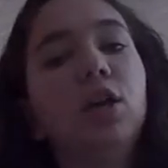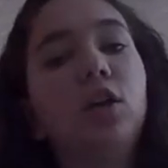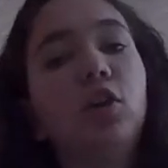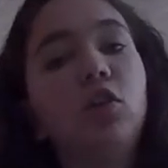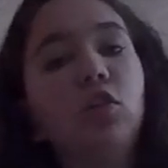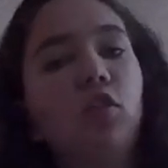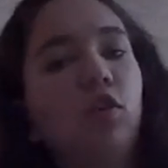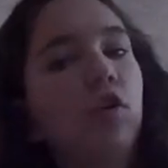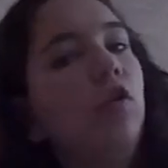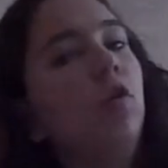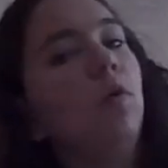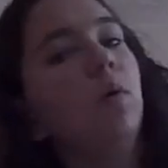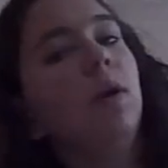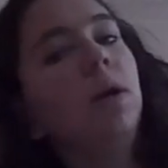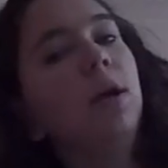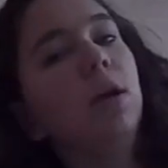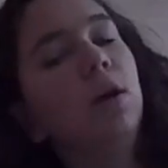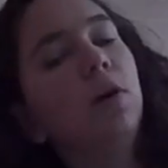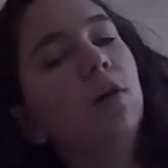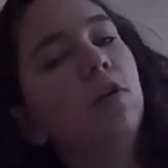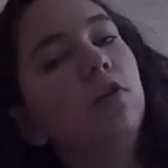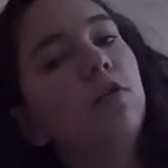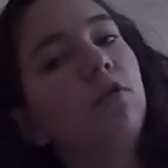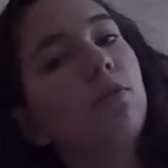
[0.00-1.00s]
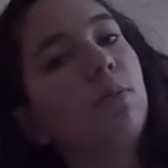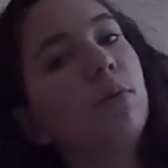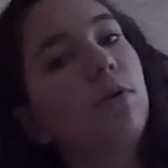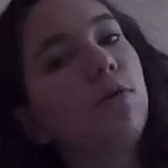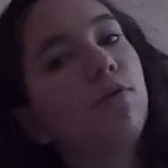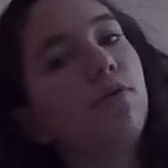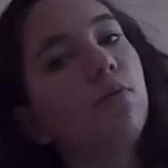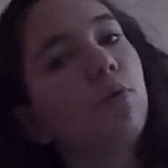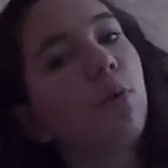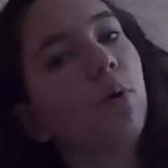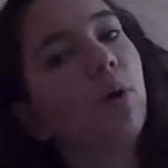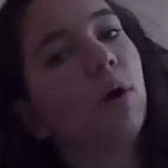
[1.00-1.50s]
two years
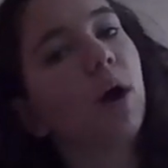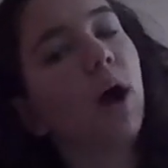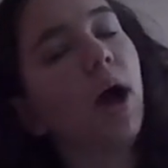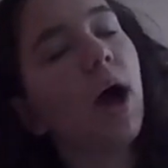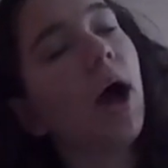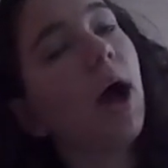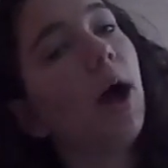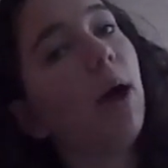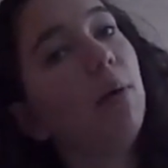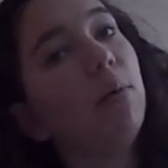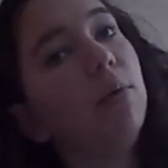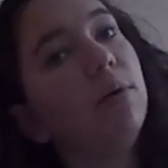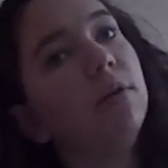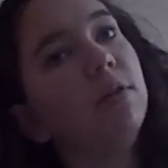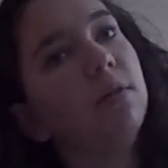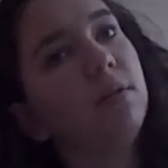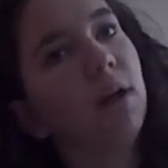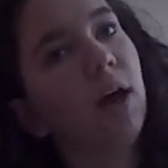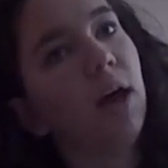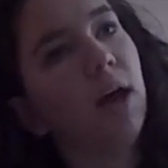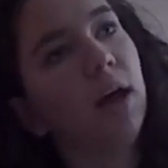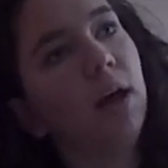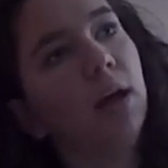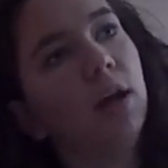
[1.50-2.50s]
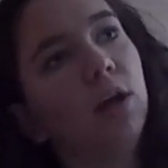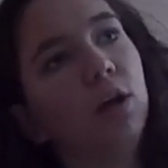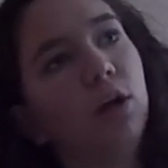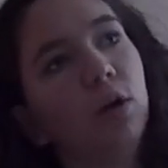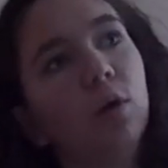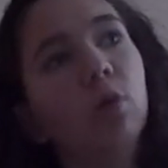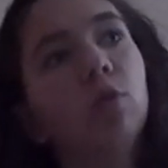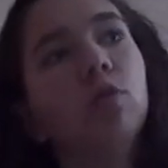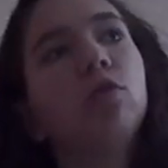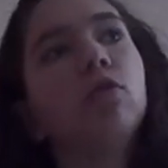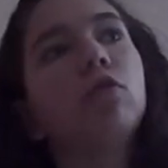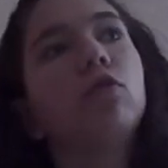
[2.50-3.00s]
before I was
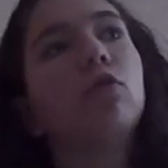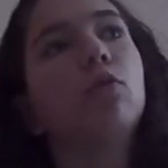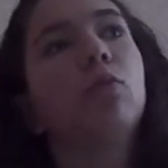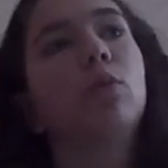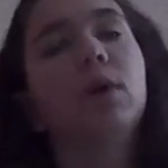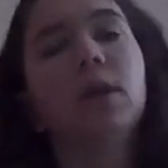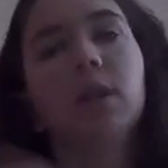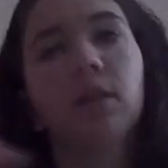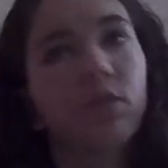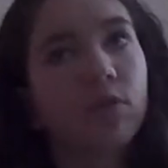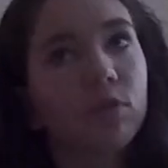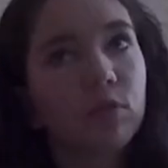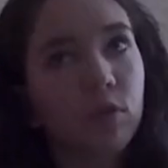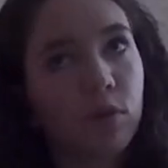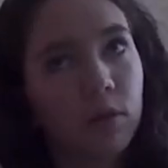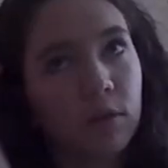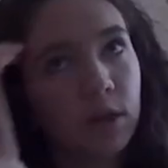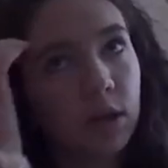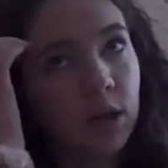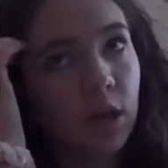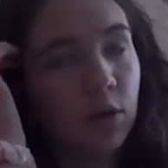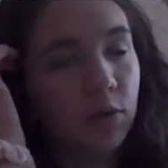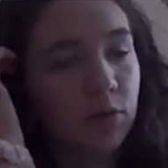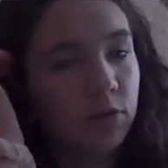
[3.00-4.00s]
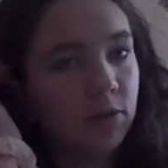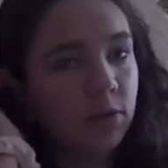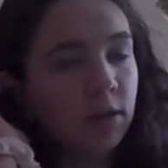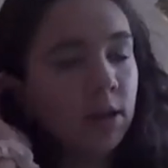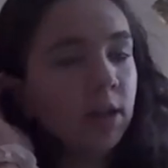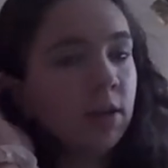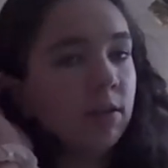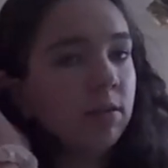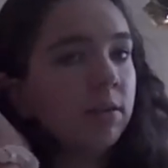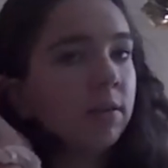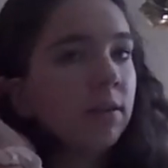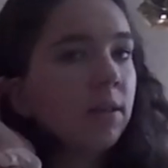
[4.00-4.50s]
diagnosed with
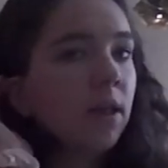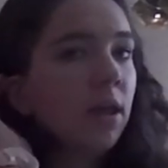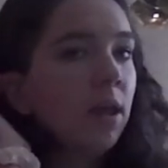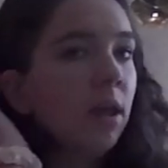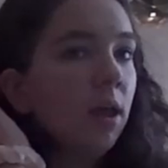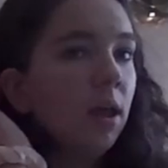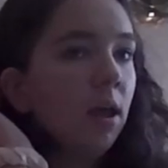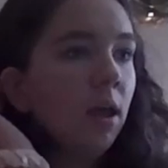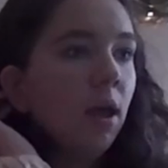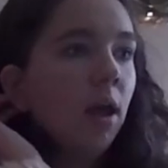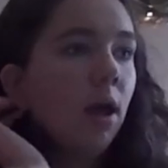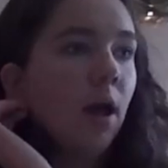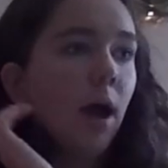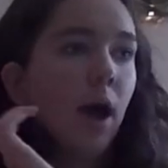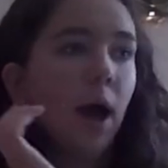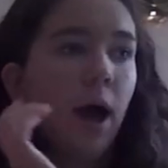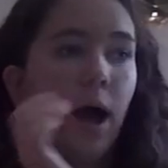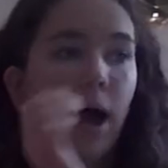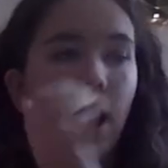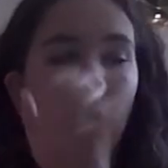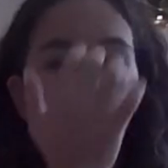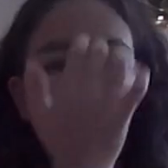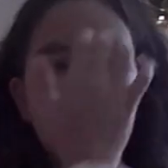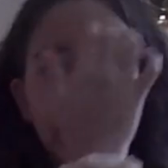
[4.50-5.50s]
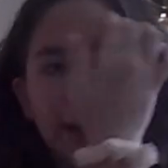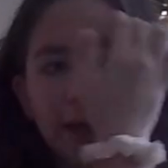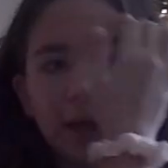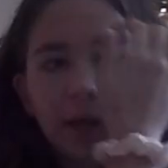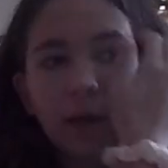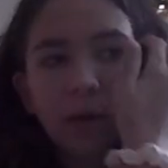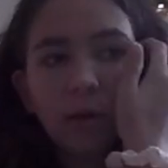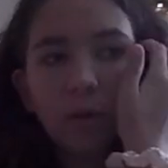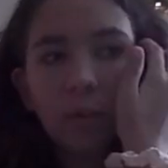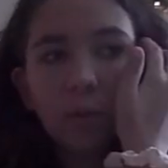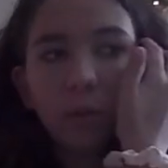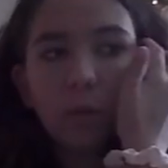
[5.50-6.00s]
scoliosis, I
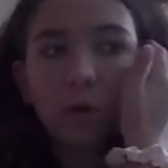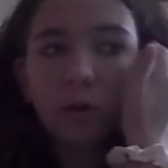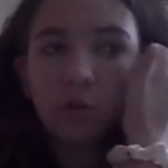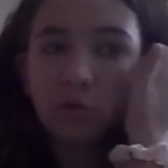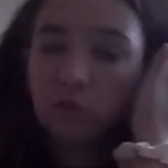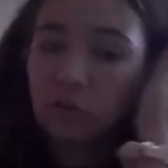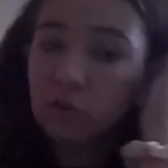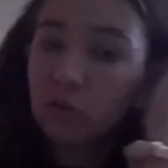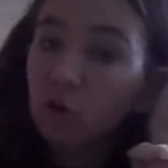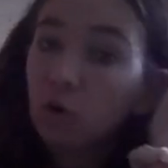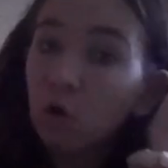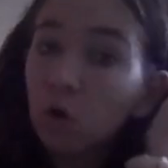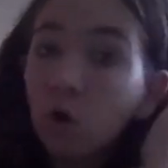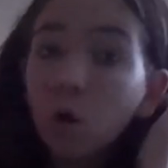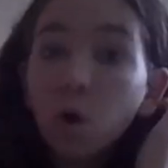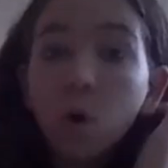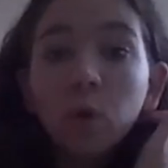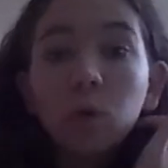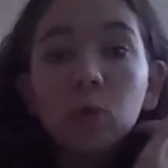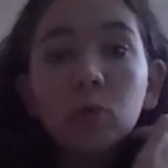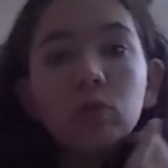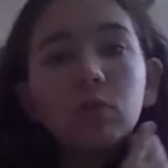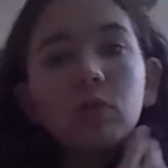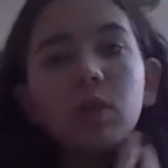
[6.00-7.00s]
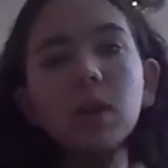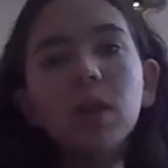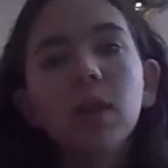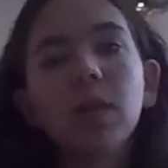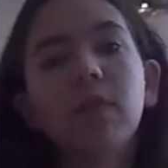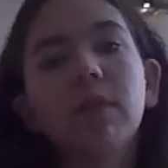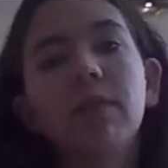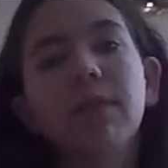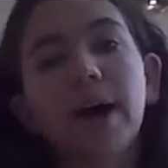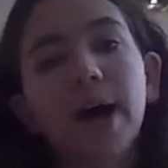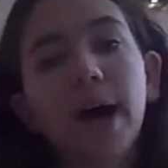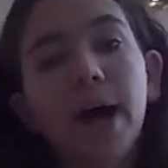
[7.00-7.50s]
was told
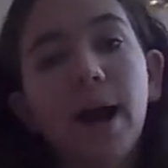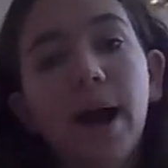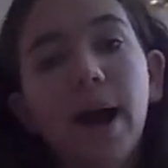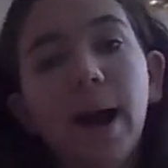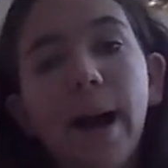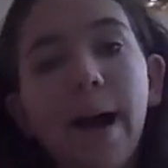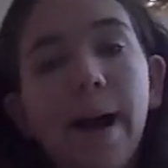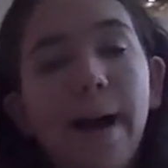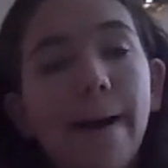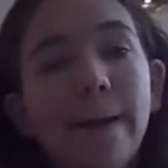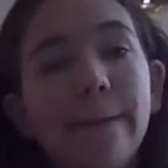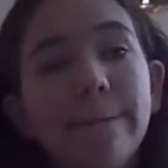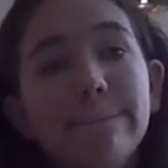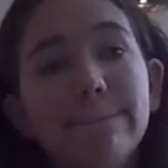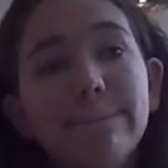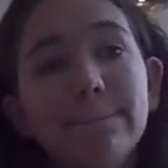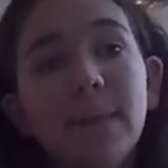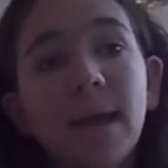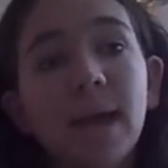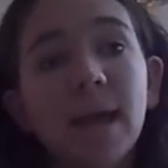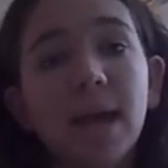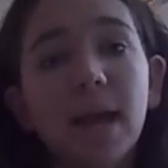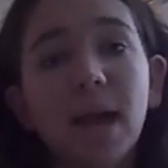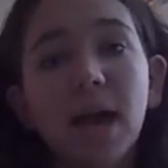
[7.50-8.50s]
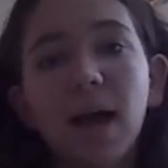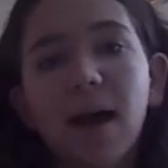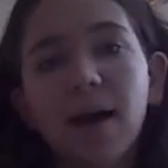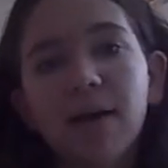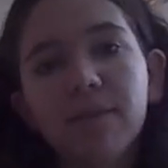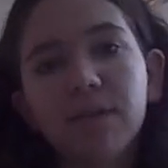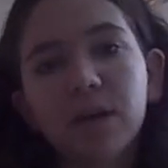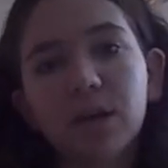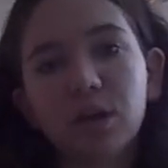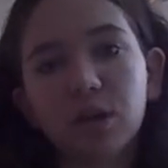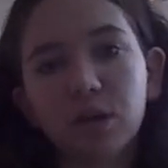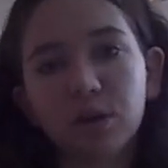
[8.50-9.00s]
that I may have
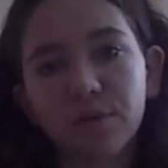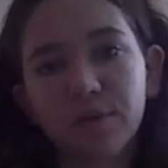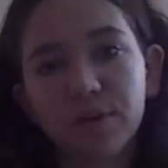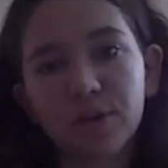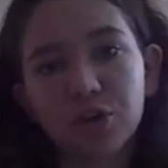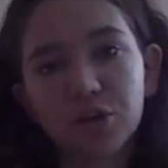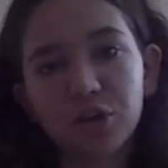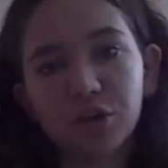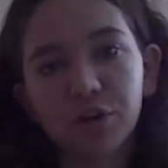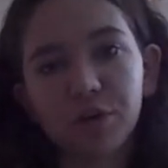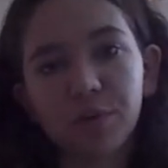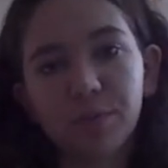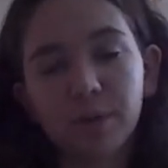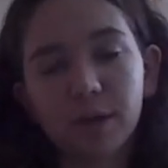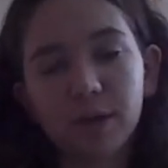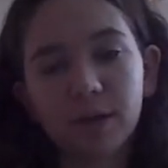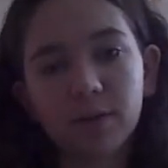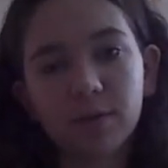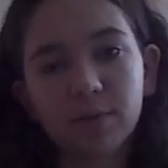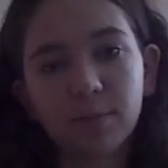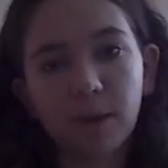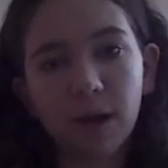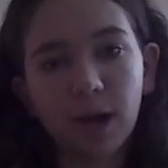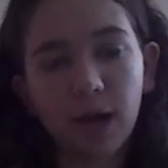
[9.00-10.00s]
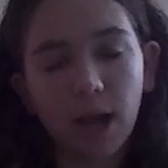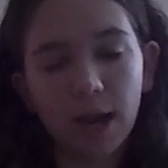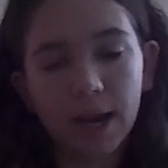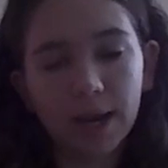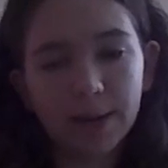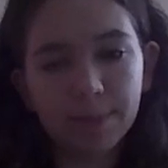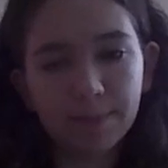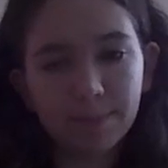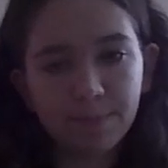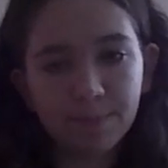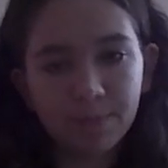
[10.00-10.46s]
a curvature in my spine.